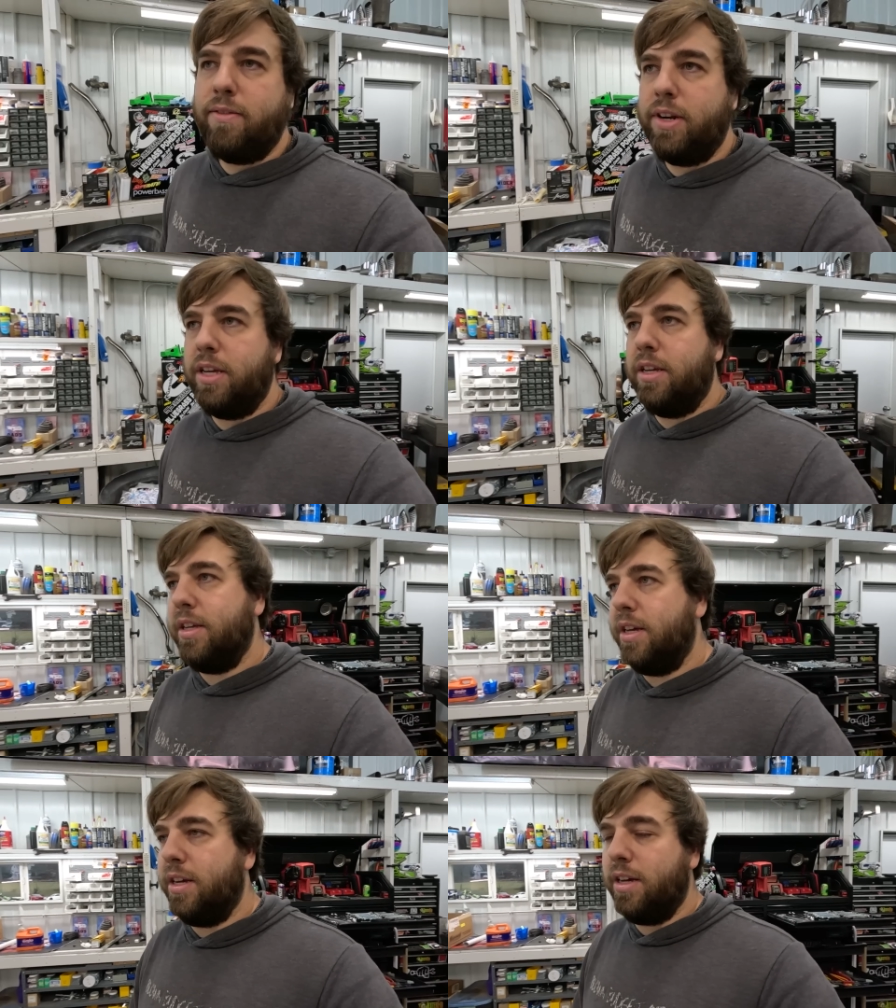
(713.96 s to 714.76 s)
have
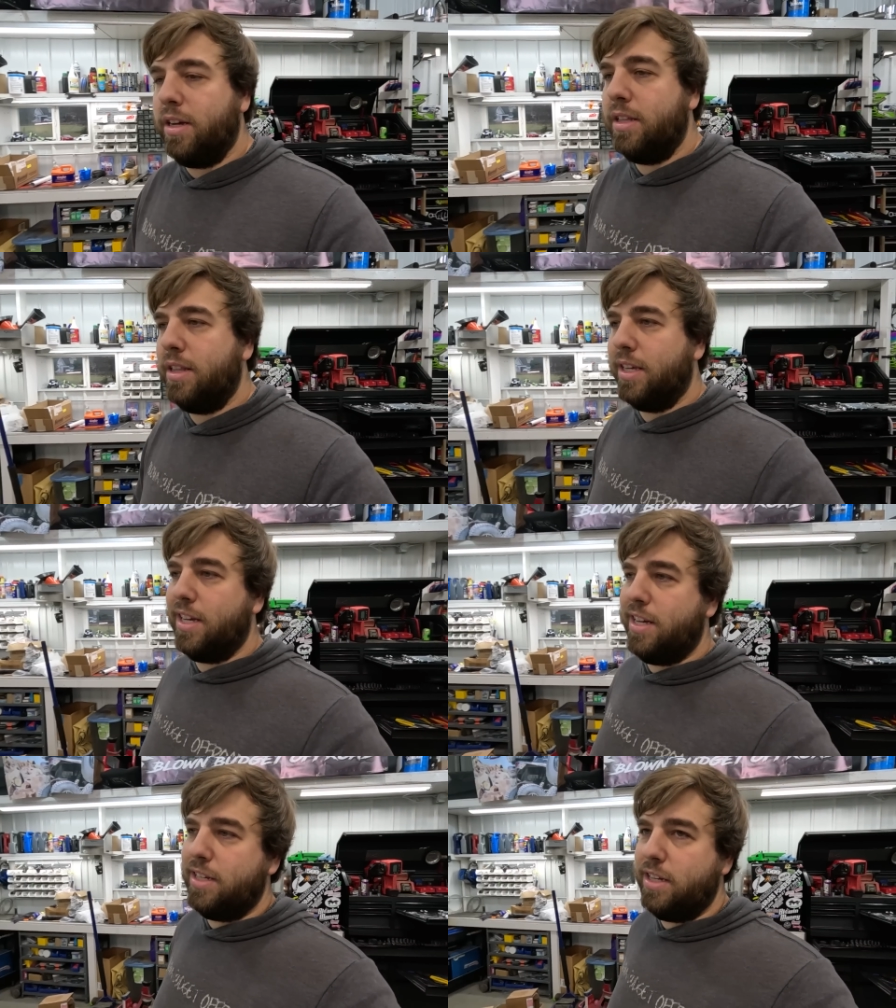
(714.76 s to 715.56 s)
any uh,
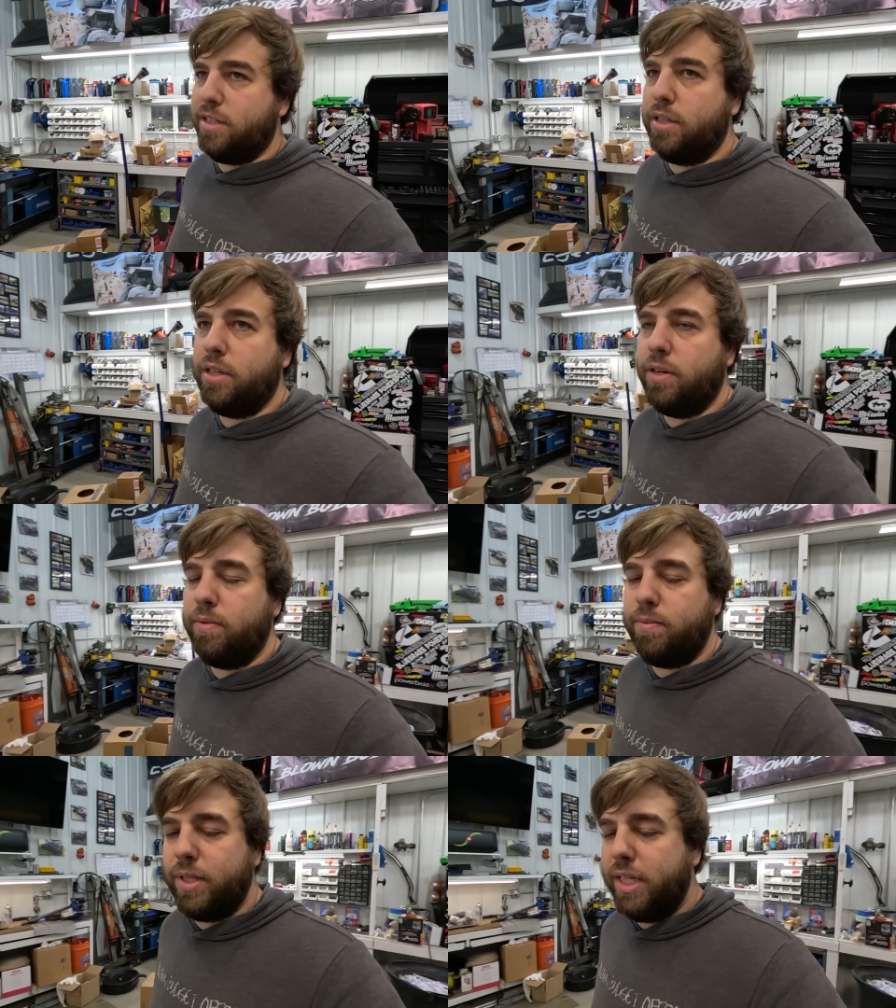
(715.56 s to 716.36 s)
like contactor
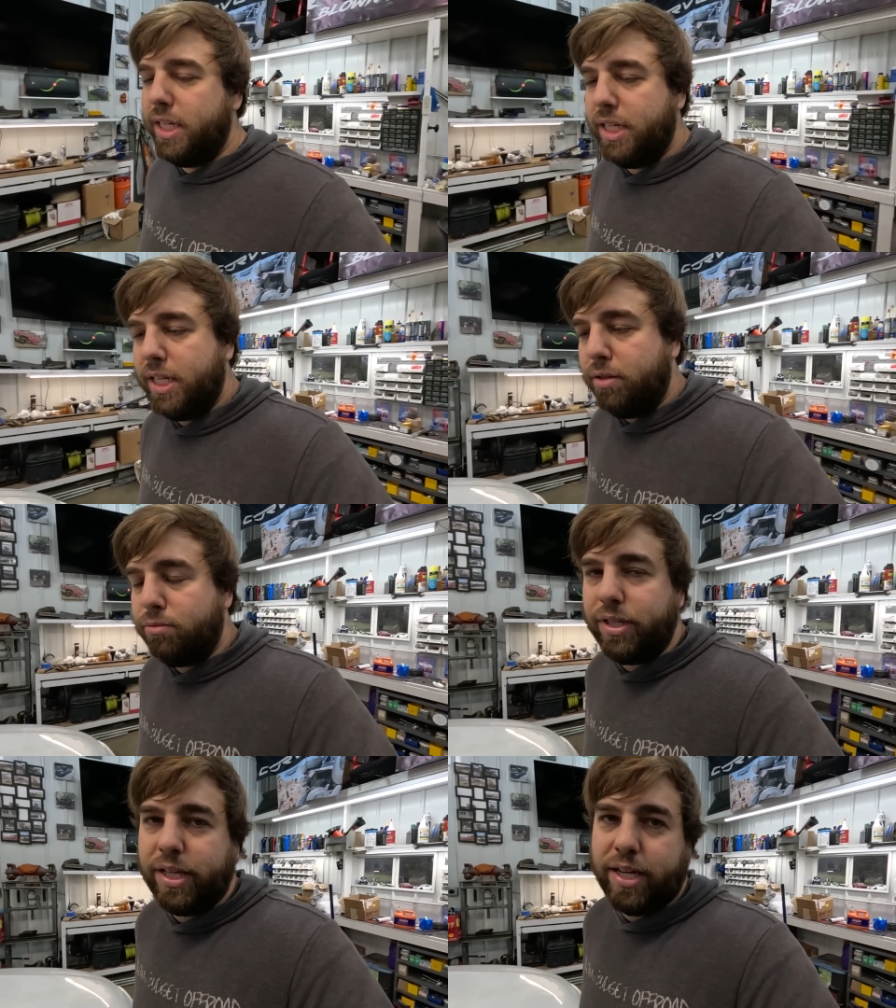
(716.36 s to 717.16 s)
or
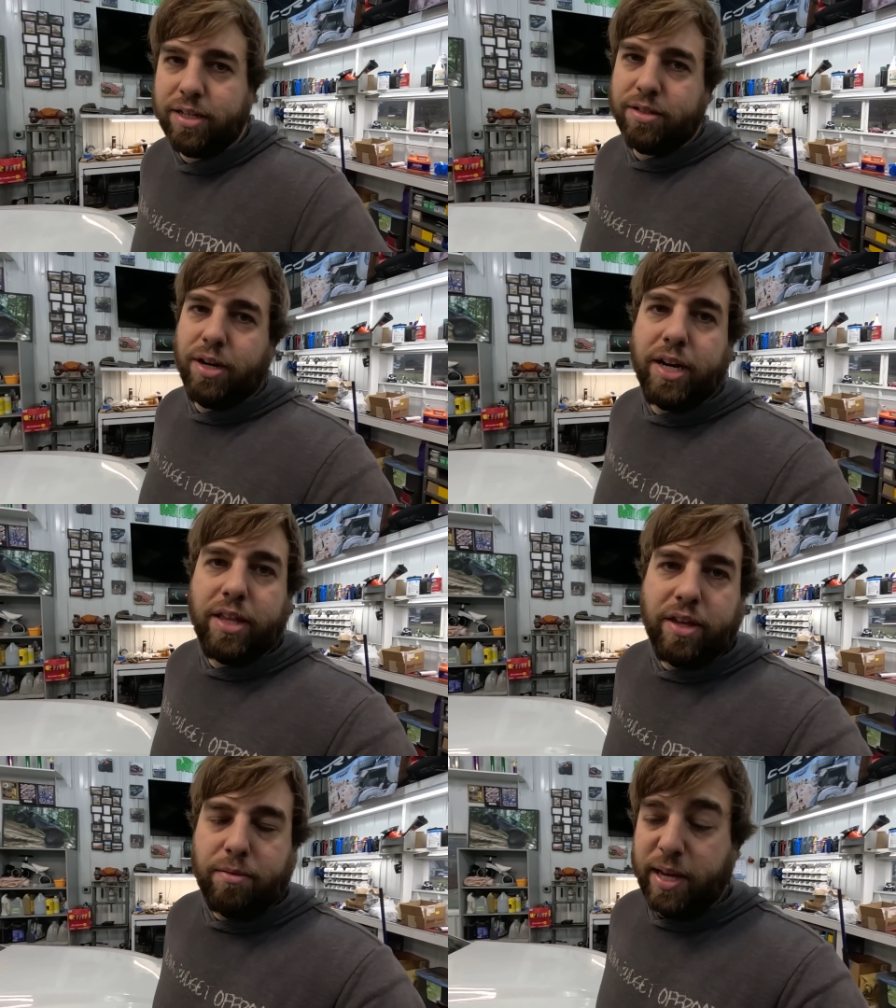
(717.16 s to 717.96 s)
relays or
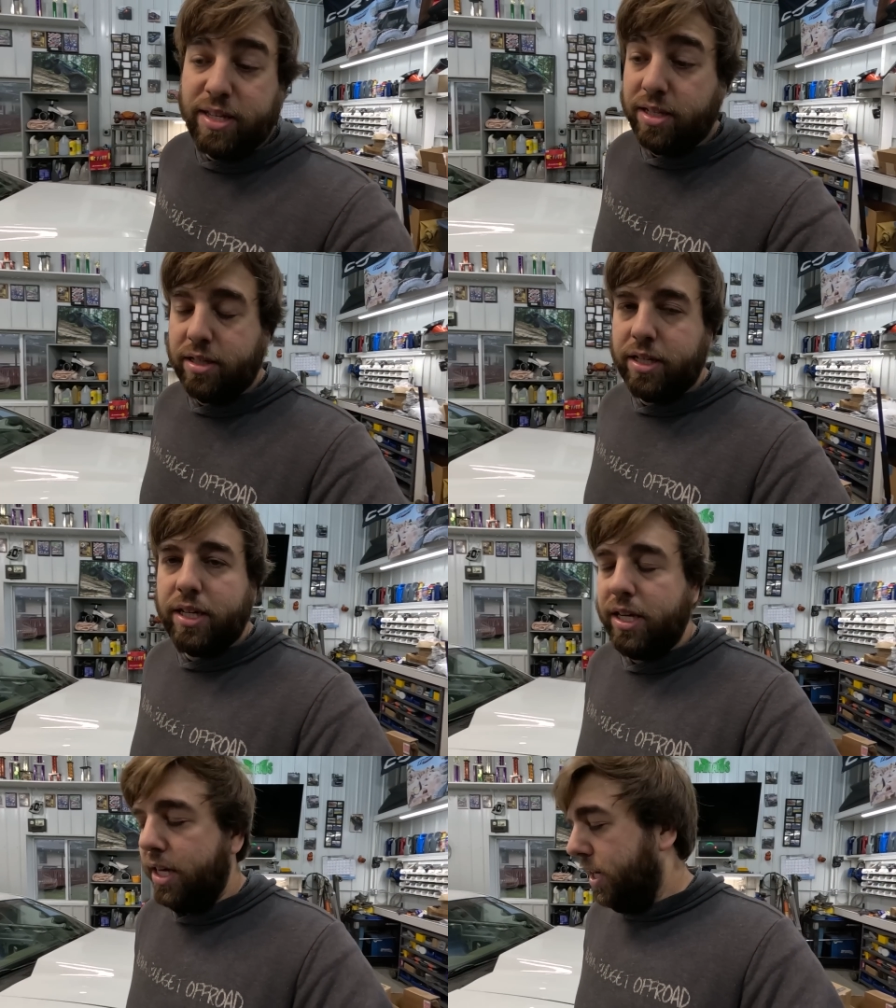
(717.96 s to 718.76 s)
anything.
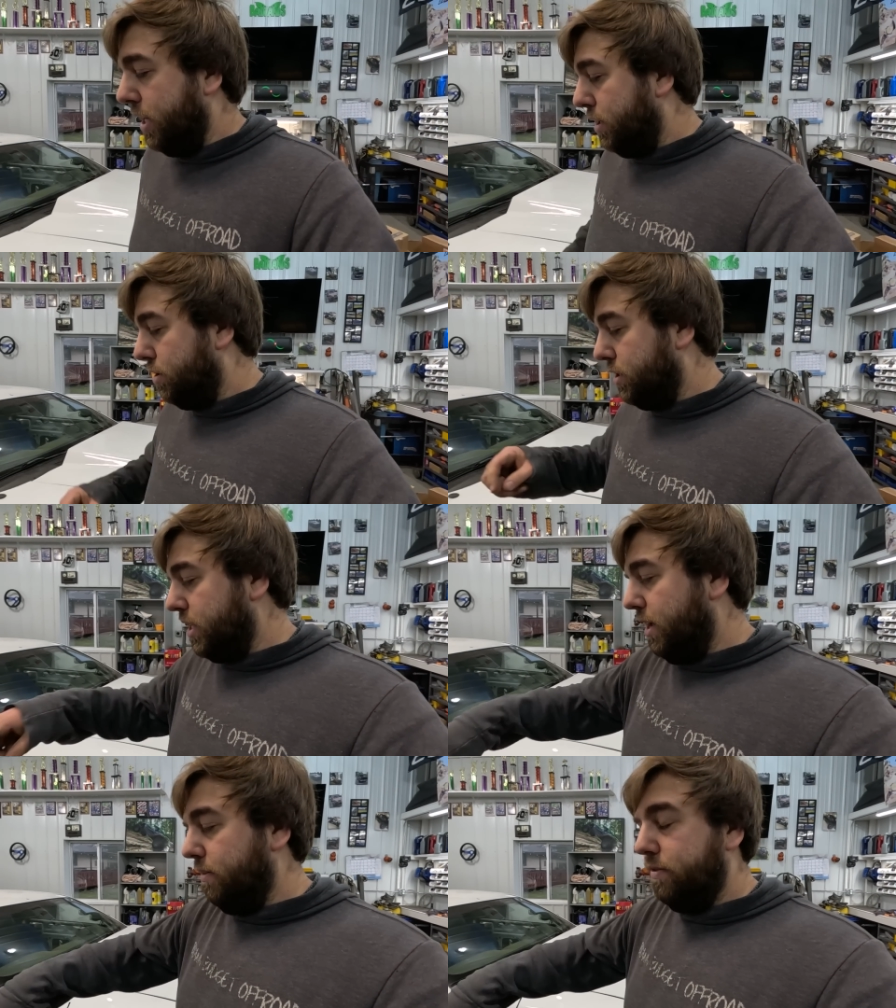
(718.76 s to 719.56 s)
Basically, you
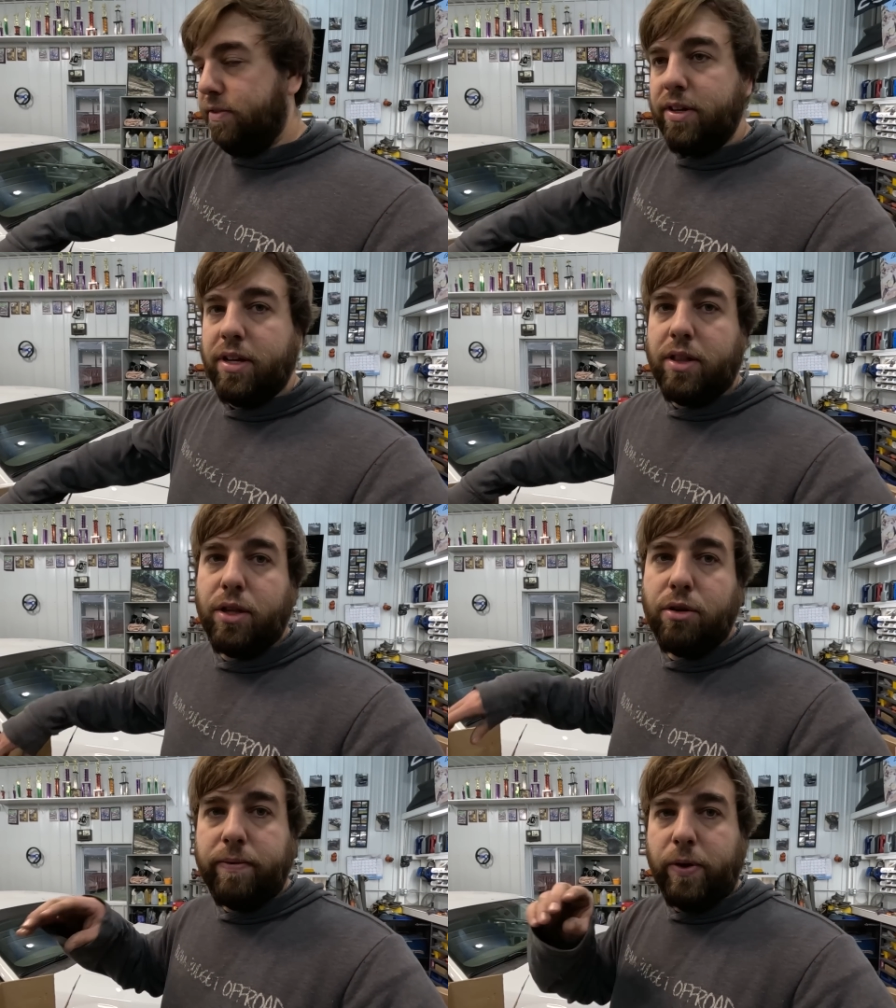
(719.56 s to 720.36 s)
just have a low